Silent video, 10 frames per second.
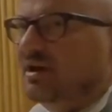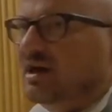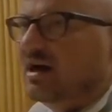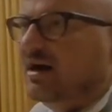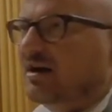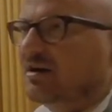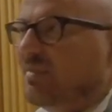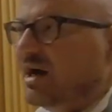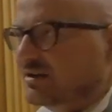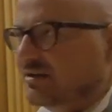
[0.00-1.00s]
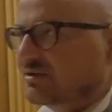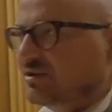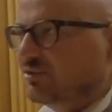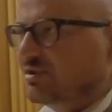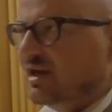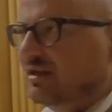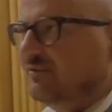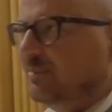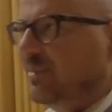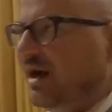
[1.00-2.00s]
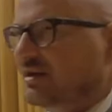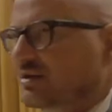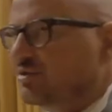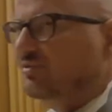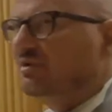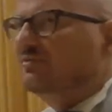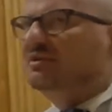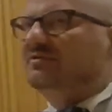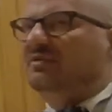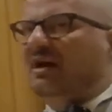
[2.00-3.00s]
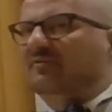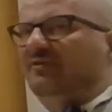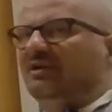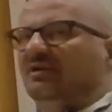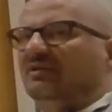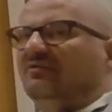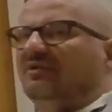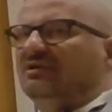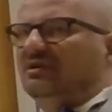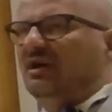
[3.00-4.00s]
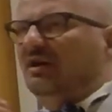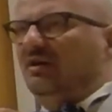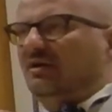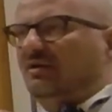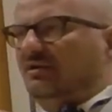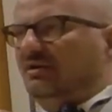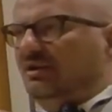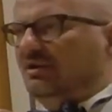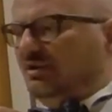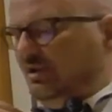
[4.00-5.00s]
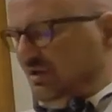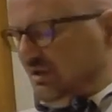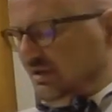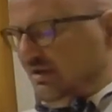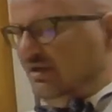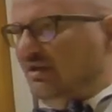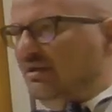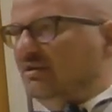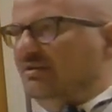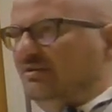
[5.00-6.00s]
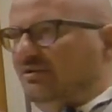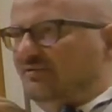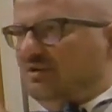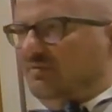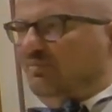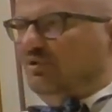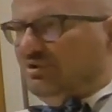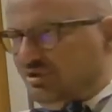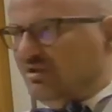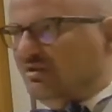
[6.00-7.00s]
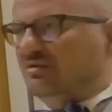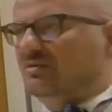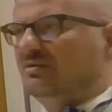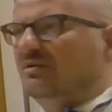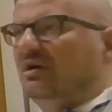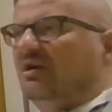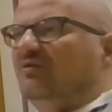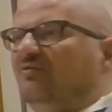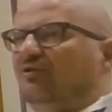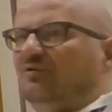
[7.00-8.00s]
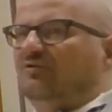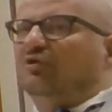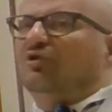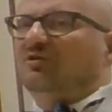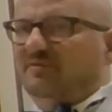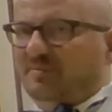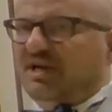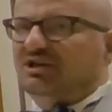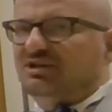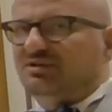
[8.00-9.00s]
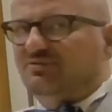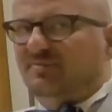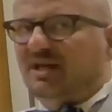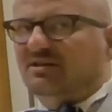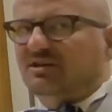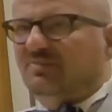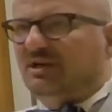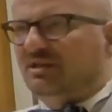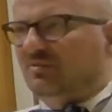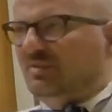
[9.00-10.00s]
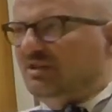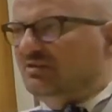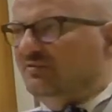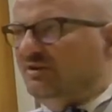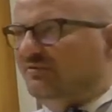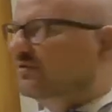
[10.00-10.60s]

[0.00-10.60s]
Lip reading: are markers outside the body. So it was, I think it was here, here, and here, different positions. For all the patients we made experiments with,